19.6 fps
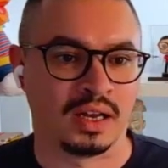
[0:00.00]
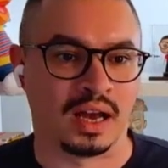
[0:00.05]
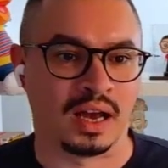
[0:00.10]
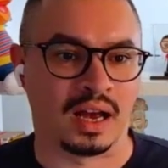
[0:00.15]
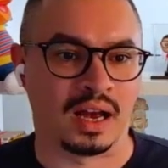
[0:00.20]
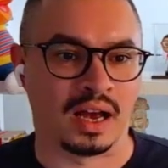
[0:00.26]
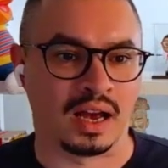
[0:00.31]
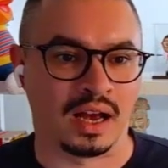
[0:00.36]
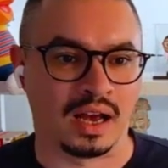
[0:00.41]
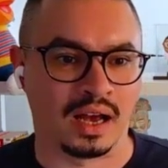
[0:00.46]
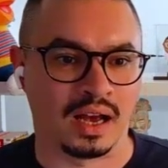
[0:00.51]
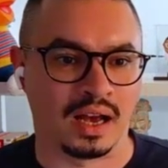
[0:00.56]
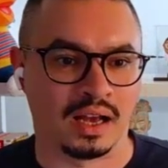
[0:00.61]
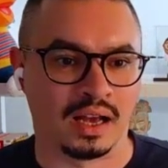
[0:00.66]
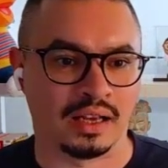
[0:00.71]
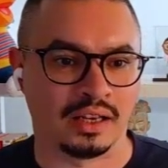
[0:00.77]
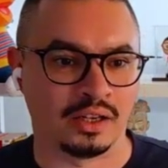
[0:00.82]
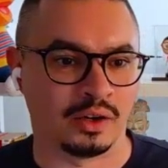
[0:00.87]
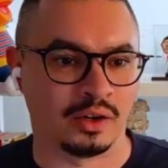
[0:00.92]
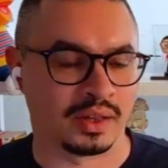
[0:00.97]

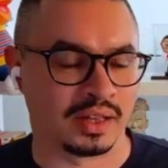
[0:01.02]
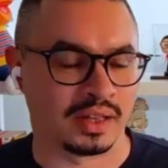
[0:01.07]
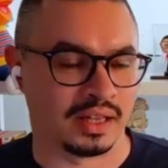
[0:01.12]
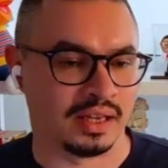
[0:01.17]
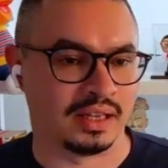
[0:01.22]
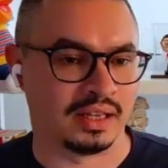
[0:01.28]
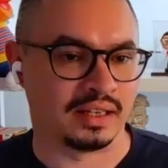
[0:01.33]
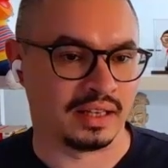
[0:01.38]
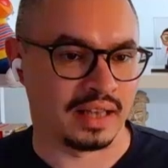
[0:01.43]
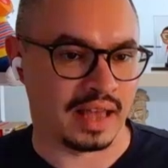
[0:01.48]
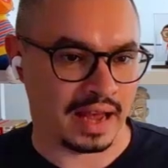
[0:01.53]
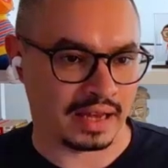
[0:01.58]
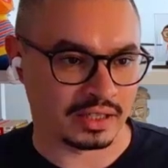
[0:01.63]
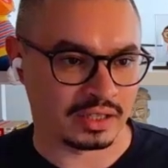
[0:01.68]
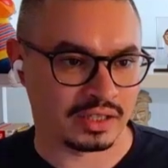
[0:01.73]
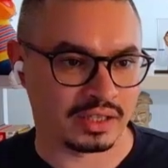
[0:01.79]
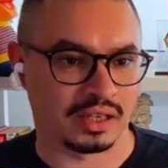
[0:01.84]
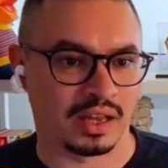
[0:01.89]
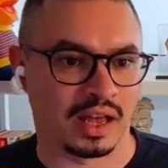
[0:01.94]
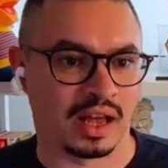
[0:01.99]
And
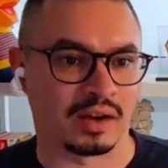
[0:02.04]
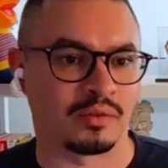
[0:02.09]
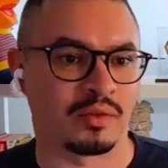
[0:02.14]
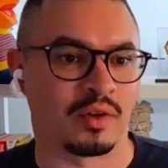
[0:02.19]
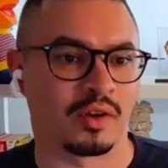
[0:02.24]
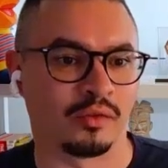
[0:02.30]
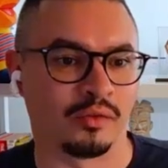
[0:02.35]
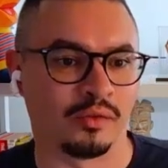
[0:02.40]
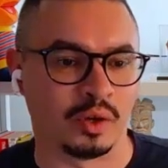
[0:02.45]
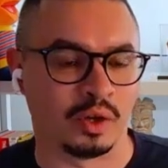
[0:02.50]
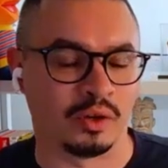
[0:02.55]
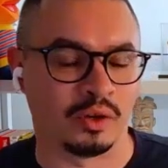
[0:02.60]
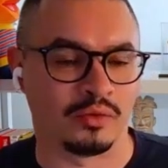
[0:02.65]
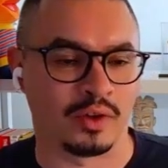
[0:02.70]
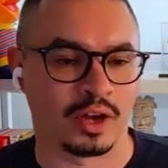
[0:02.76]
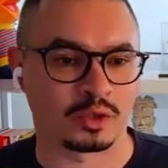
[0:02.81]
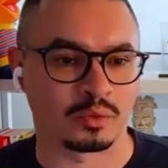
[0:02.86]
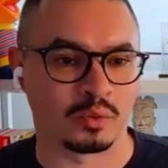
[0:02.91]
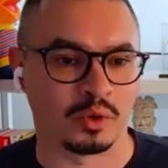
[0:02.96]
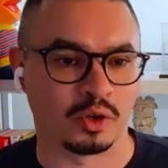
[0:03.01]
that's a lot of our
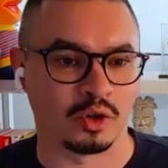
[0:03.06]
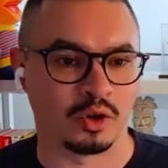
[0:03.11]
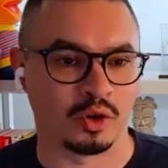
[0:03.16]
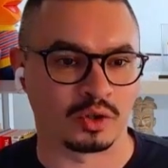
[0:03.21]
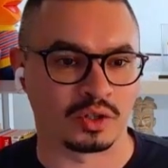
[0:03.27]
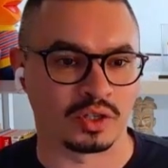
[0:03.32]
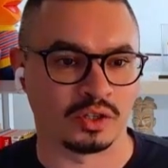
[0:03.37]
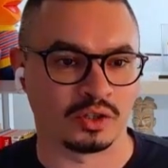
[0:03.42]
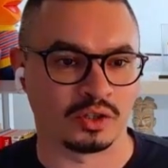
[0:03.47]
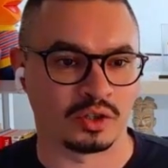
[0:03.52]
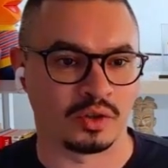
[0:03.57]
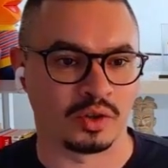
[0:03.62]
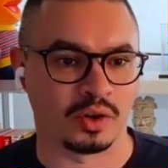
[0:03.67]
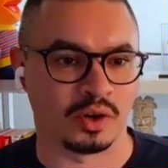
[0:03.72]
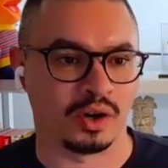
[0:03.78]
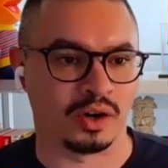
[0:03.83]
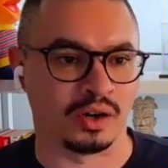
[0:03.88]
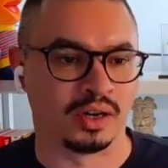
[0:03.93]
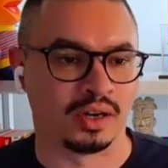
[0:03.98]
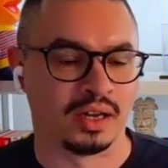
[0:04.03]
investment goes into
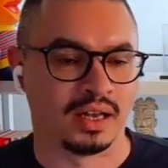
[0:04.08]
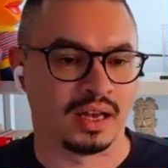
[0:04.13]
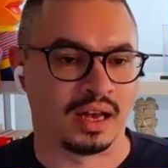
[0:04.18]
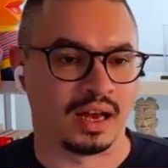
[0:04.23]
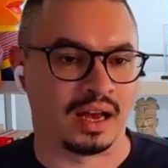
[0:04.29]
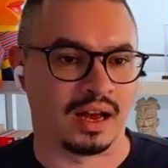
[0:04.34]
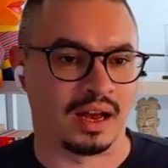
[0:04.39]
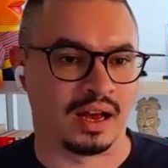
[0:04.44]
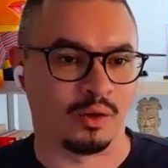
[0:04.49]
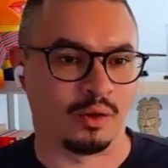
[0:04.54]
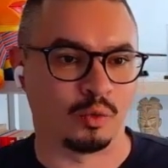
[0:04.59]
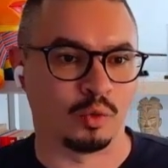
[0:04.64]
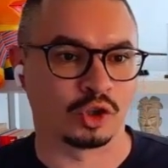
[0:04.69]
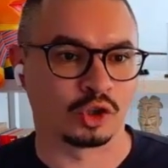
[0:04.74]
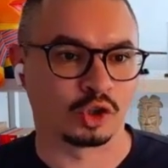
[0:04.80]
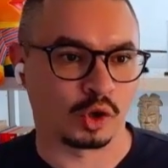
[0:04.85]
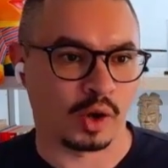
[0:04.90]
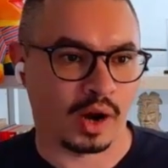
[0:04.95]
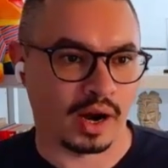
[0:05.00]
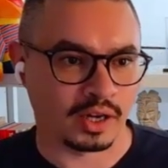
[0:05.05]
there. We're
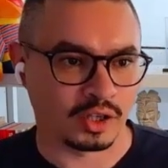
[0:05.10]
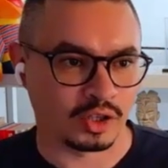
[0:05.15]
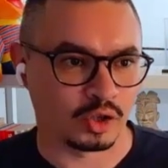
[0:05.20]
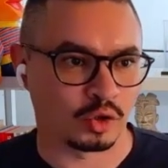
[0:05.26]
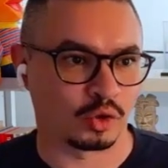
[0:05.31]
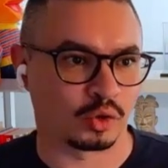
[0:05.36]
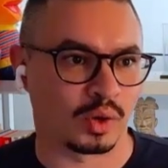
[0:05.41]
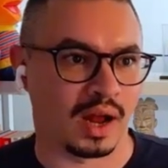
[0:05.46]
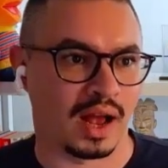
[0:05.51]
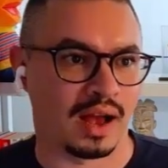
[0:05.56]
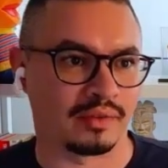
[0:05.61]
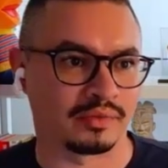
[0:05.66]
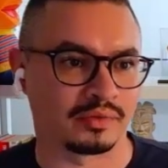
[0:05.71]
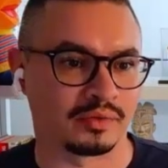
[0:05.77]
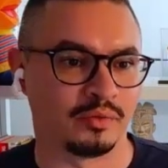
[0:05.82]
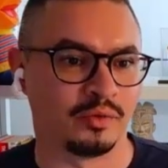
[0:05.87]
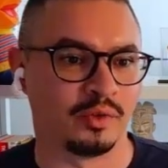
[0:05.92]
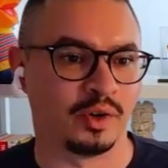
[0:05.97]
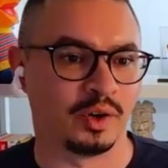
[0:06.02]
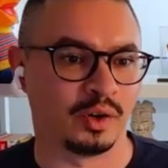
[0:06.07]
trying to
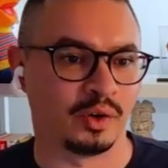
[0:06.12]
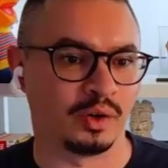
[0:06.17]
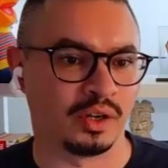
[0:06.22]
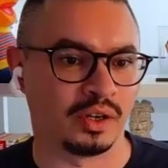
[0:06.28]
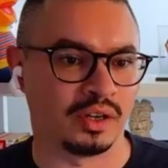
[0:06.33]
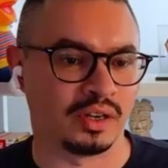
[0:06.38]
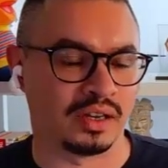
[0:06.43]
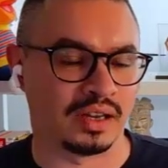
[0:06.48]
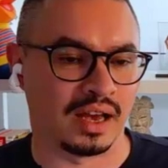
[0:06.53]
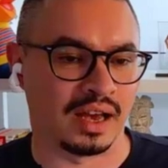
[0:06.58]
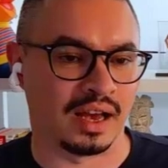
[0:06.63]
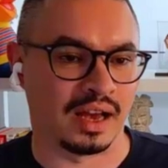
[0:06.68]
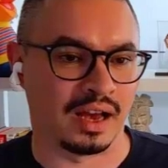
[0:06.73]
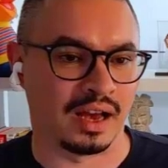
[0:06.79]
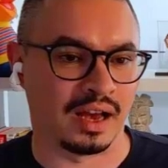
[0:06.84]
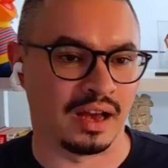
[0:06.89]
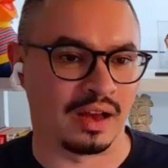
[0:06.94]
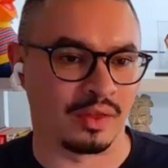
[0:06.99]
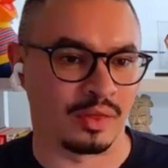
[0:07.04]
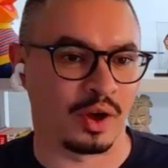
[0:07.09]
craft very
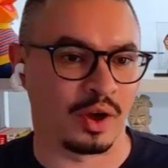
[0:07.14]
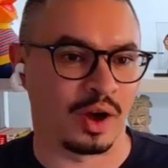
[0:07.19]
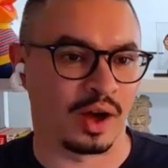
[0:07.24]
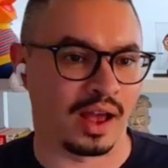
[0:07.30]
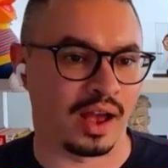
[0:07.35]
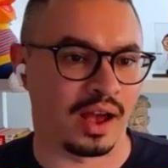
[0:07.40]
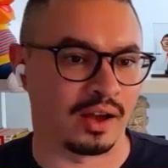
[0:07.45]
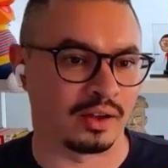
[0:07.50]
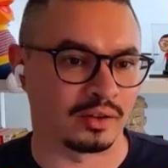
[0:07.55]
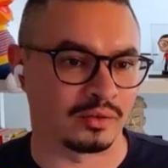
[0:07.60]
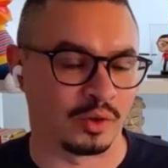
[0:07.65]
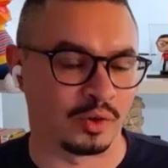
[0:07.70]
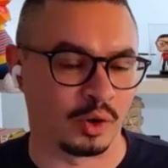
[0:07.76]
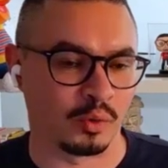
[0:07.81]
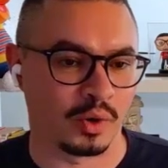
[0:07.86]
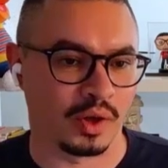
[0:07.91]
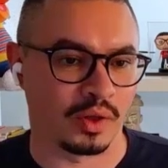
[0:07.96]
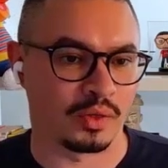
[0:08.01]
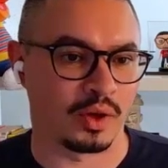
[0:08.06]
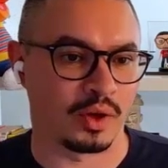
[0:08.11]
well
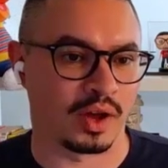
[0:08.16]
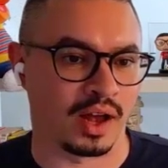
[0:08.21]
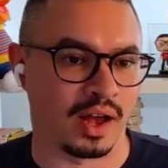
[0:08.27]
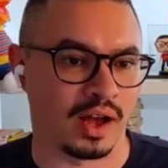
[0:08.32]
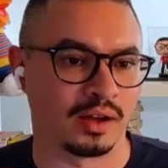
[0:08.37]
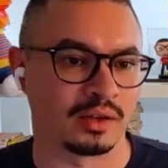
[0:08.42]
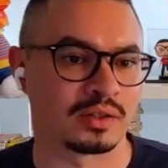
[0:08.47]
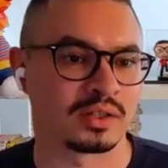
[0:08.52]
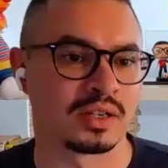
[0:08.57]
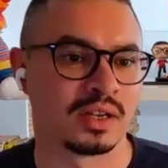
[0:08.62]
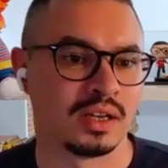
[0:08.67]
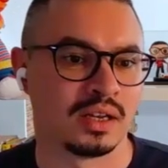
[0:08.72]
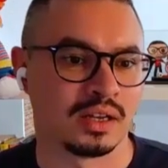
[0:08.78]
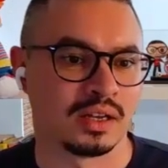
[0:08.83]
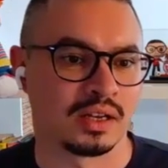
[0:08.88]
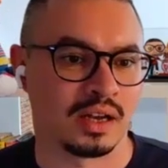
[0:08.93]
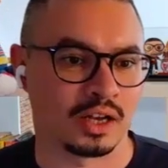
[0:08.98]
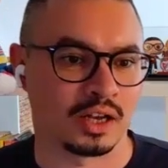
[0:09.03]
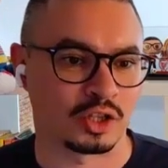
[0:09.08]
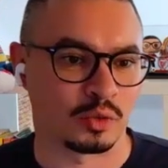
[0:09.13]
thought out
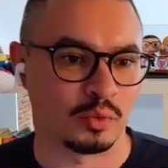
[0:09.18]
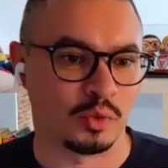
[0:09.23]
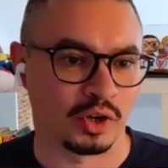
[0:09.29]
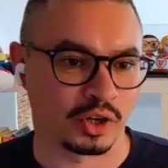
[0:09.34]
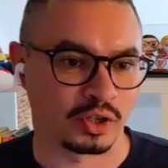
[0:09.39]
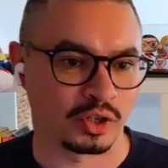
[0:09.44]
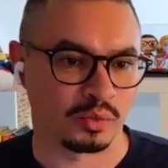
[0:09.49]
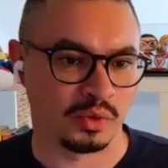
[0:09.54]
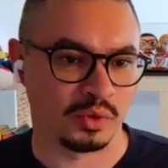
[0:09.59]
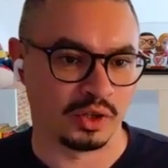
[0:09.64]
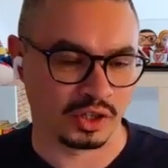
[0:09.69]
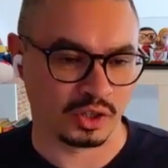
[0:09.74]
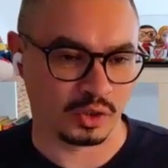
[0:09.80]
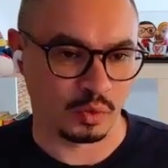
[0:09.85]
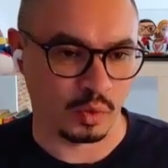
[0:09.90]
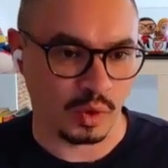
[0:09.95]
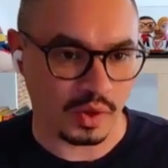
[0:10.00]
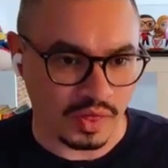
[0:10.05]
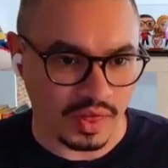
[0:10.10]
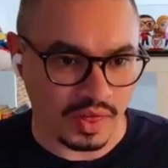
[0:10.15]
customer
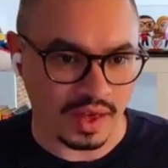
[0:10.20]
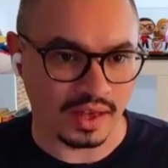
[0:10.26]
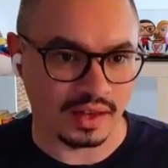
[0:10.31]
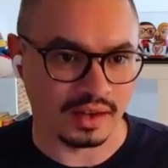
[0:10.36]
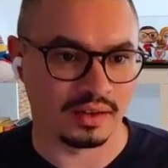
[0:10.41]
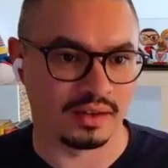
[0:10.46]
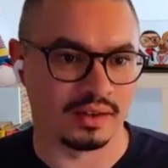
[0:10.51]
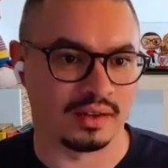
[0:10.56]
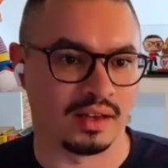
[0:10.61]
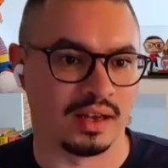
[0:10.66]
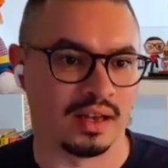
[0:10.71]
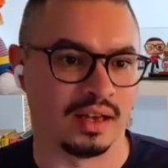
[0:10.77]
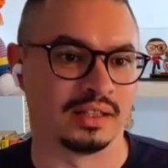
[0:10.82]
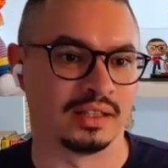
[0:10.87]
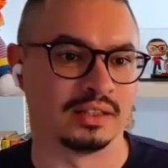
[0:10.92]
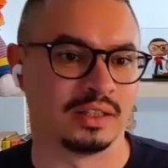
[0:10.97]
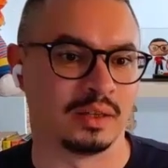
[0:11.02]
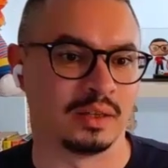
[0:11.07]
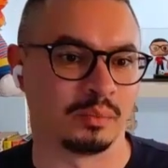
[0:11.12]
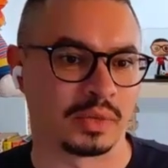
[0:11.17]
experience within
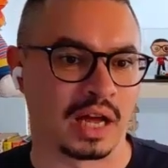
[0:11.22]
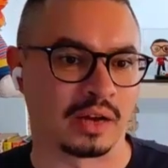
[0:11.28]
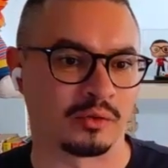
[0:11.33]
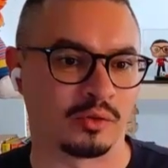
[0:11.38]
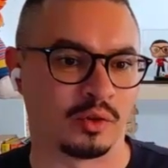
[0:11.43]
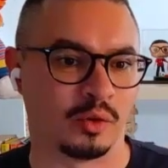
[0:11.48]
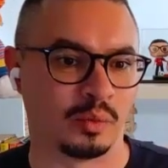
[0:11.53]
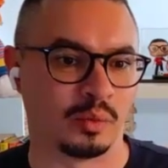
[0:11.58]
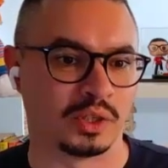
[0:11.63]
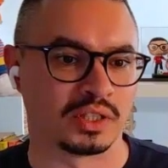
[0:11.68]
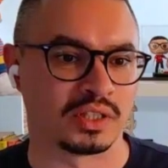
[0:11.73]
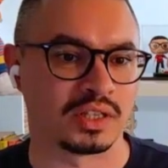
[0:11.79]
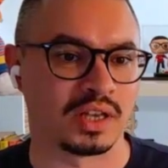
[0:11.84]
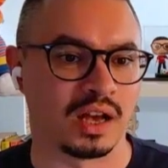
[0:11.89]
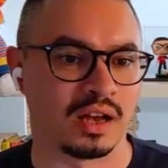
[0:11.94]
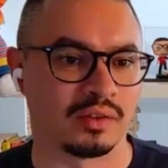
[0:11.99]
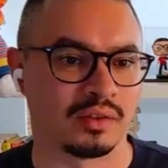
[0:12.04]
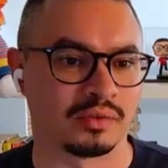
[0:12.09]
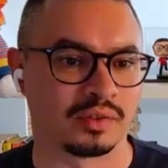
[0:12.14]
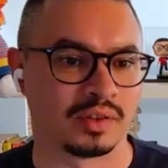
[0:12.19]
the platform
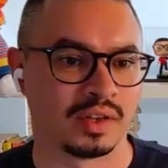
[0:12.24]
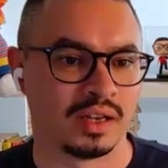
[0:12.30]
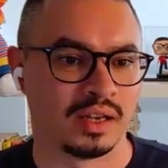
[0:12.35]
itself.